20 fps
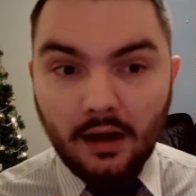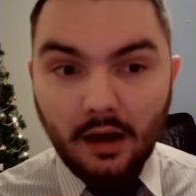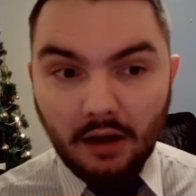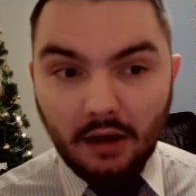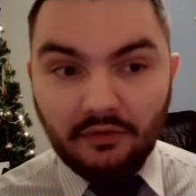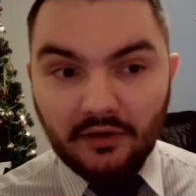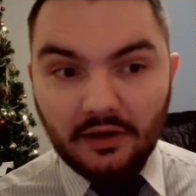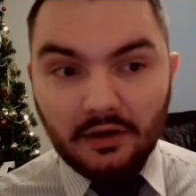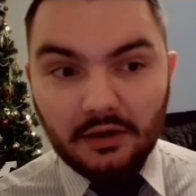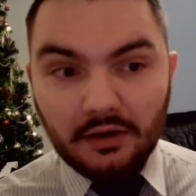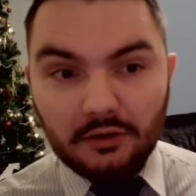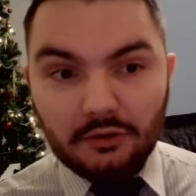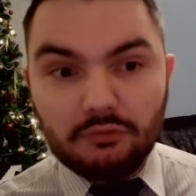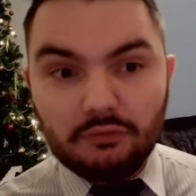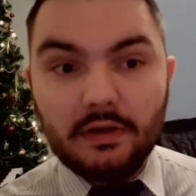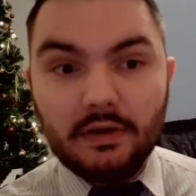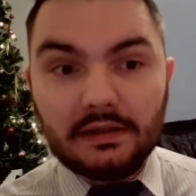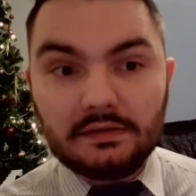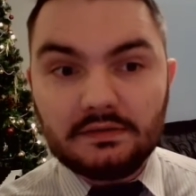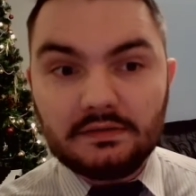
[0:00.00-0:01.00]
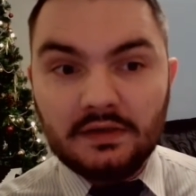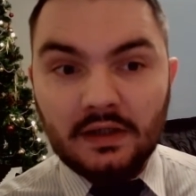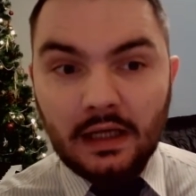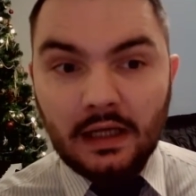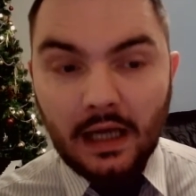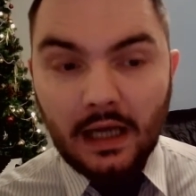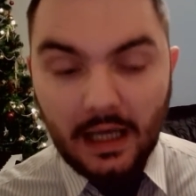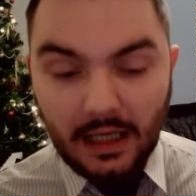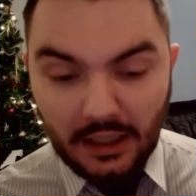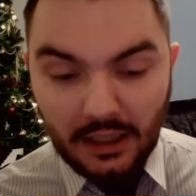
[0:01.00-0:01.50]
other great
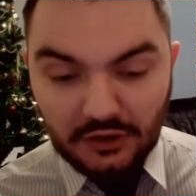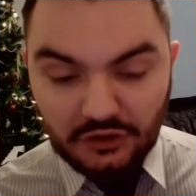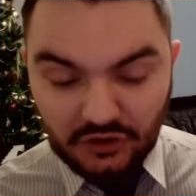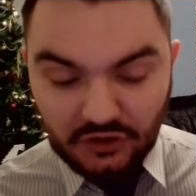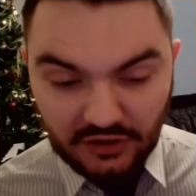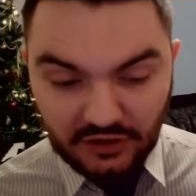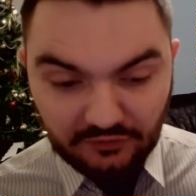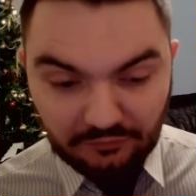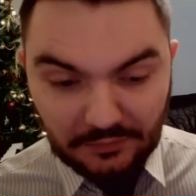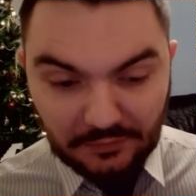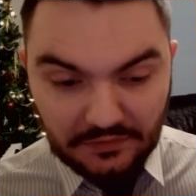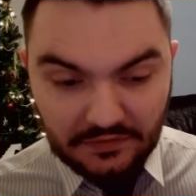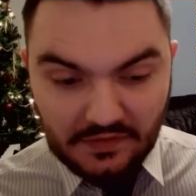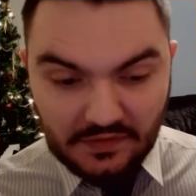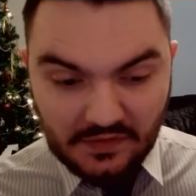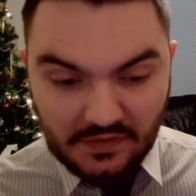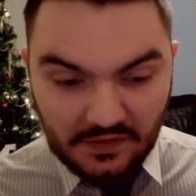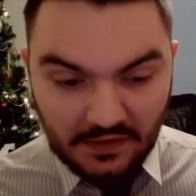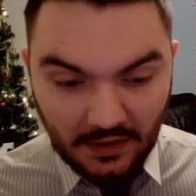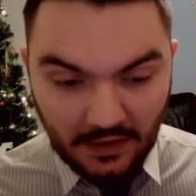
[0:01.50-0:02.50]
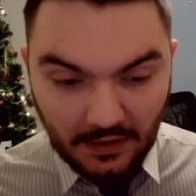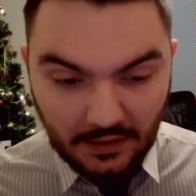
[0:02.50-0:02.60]
achievements